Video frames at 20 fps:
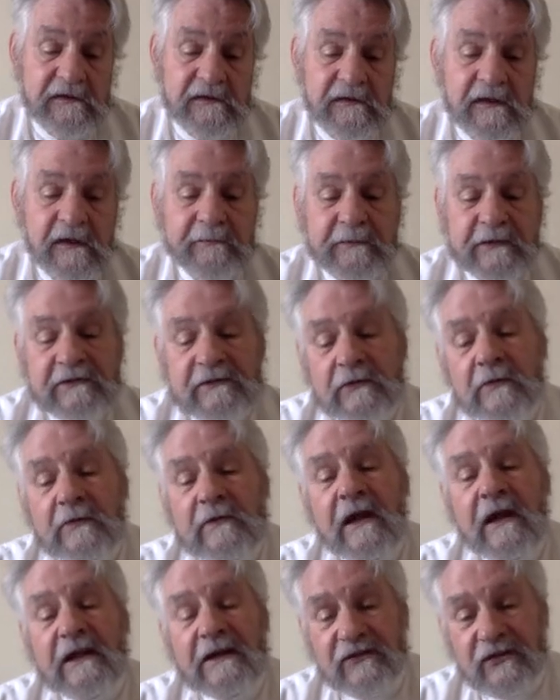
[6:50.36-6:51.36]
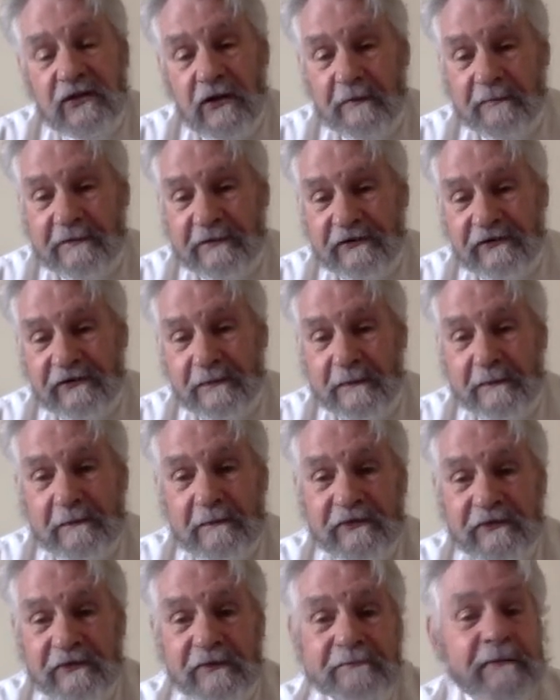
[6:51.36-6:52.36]
And we're all like Thomas, we
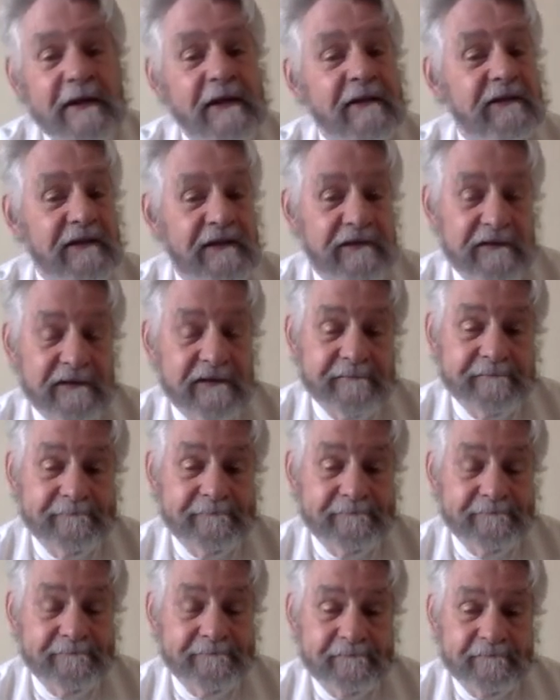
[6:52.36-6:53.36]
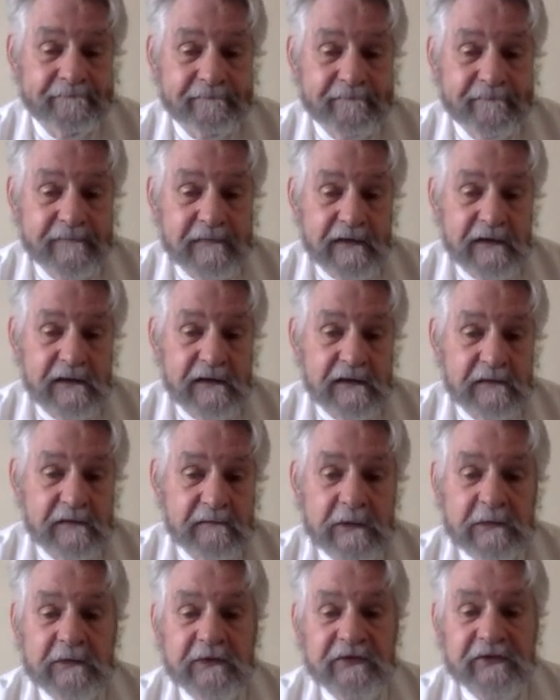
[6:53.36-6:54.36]
want a miracle. And we
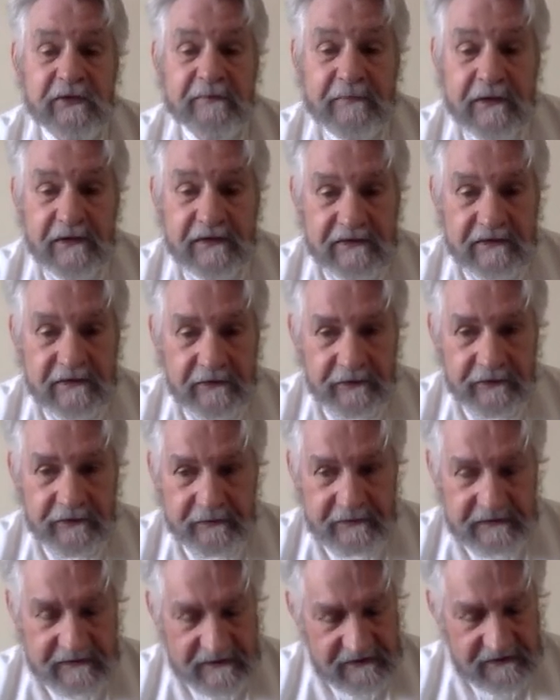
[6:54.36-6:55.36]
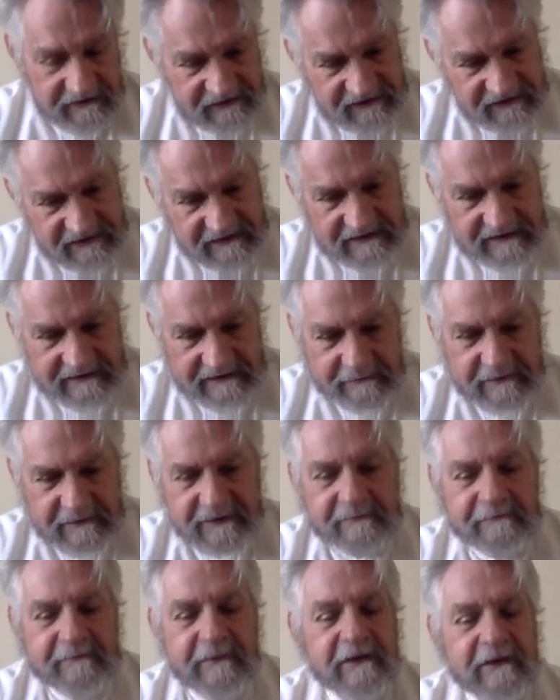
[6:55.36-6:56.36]
want a miracle that we can see. But
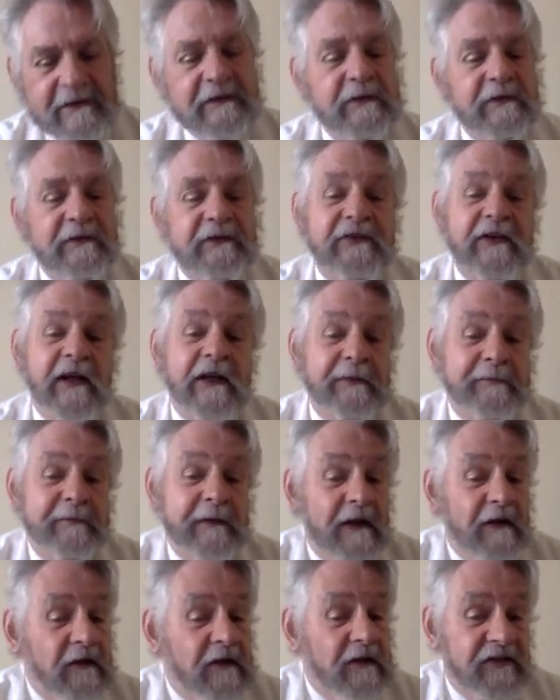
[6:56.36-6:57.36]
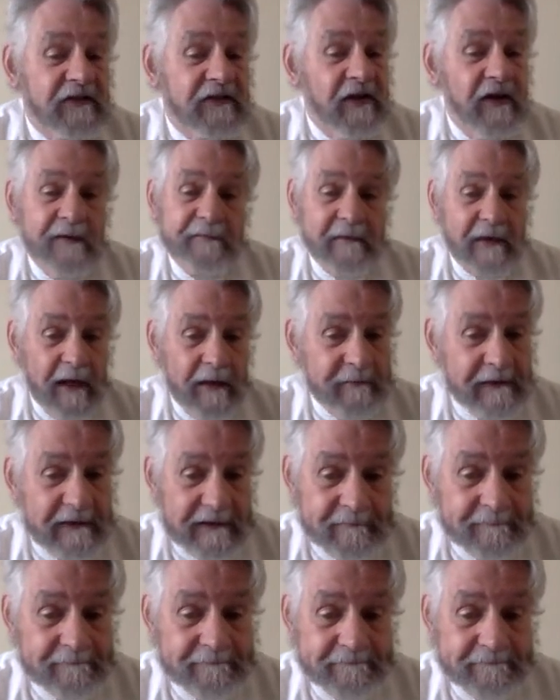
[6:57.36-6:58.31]
the miracle is going to be a long time coming.